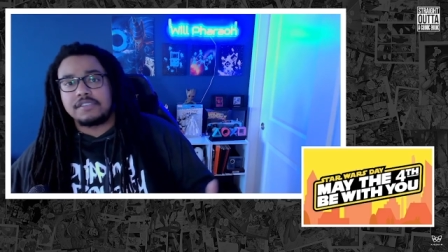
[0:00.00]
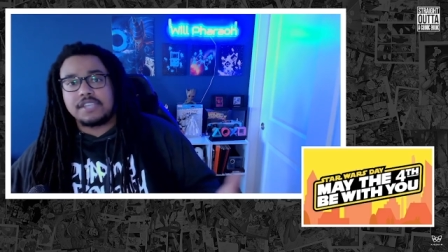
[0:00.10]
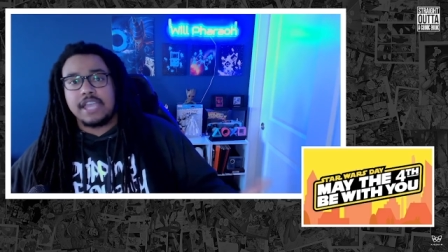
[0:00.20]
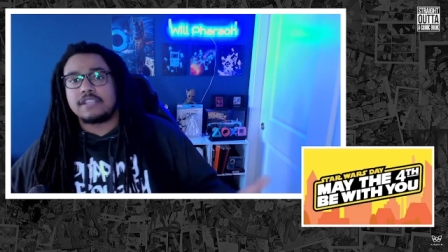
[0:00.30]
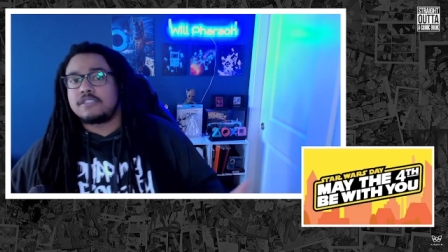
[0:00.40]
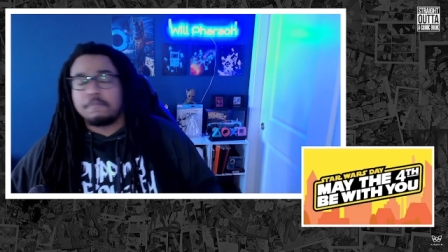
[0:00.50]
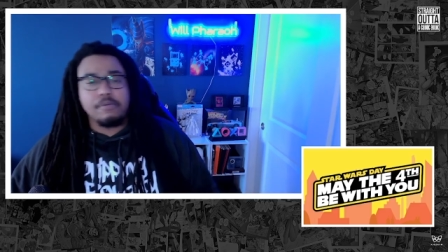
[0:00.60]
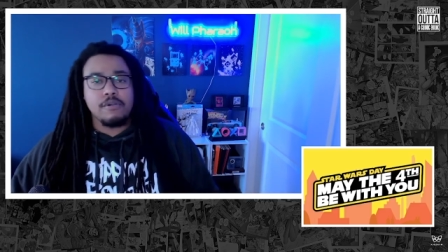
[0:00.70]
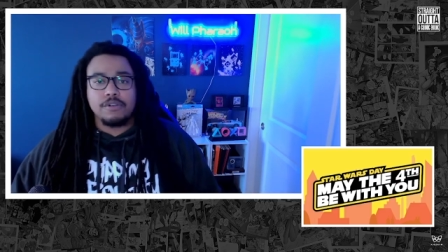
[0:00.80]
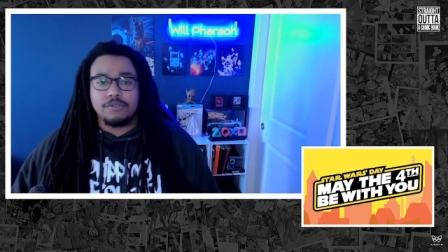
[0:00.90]
tech
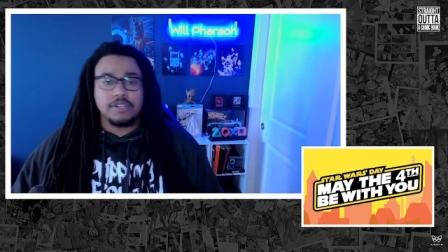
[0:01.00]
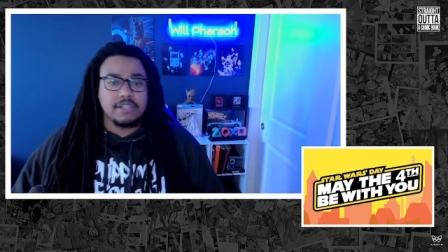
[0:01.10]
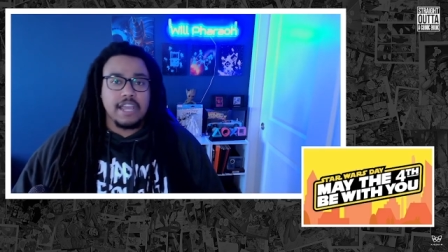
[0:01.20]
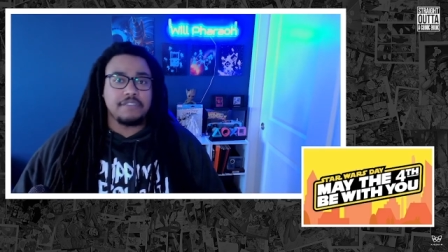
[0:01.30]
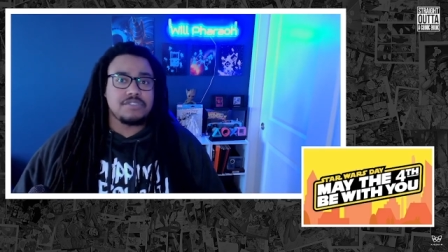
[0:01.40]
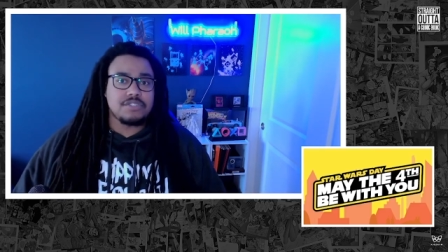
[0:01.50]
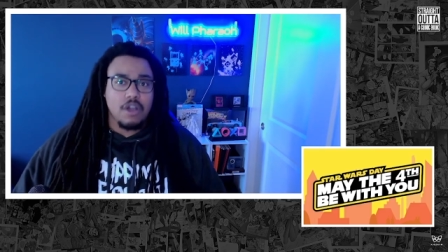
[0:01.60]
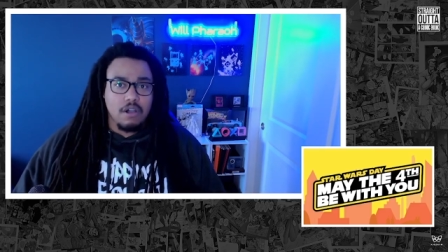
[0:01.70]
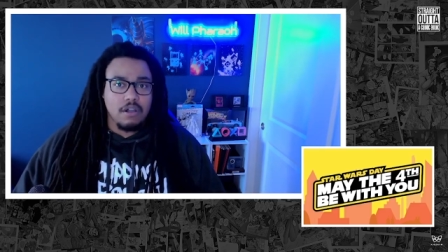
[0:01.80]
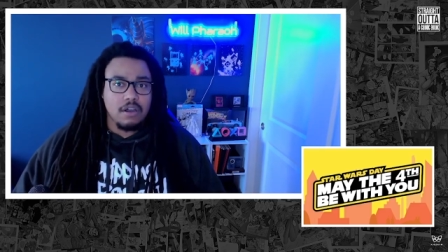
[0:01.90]
support on the Death
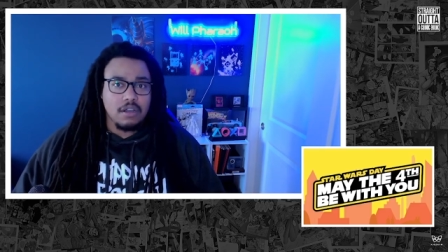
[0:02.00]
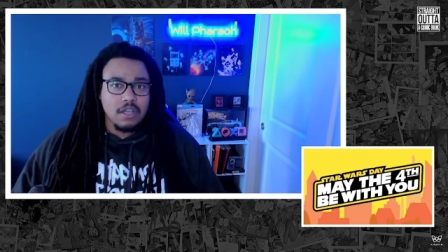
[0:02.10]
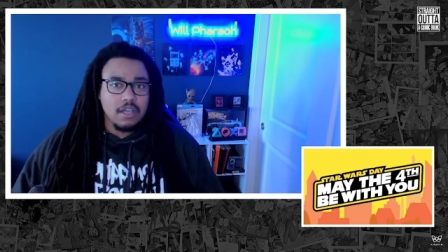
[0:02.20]
Star,